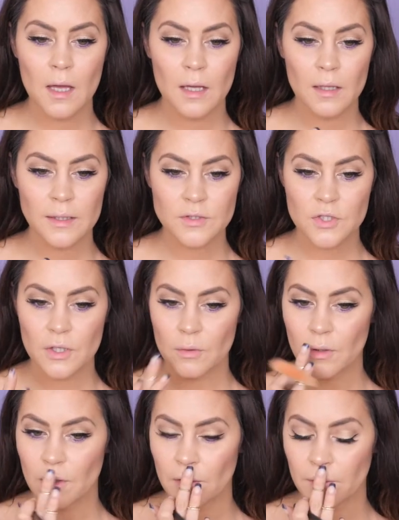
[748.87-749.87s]
I like to go
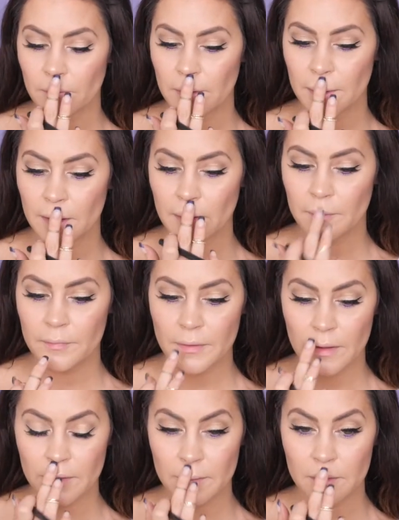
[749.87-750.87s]
all the way up
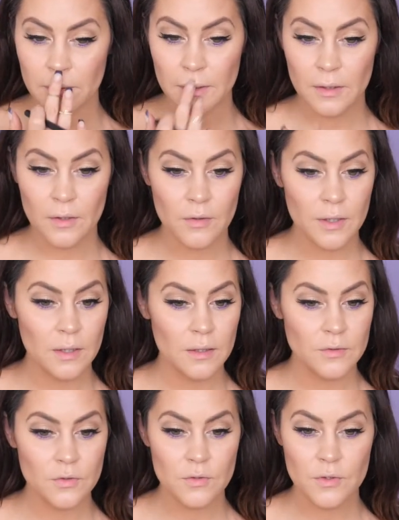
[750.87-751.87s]
that little area
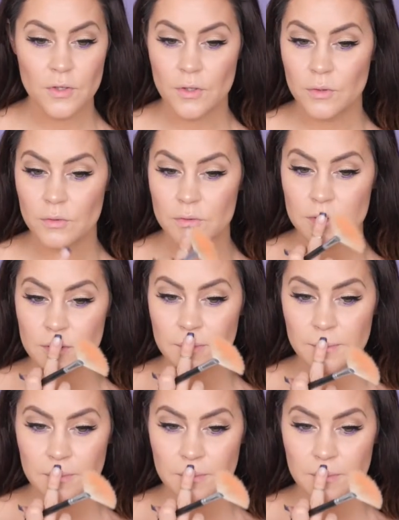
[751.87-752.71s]
under the nose.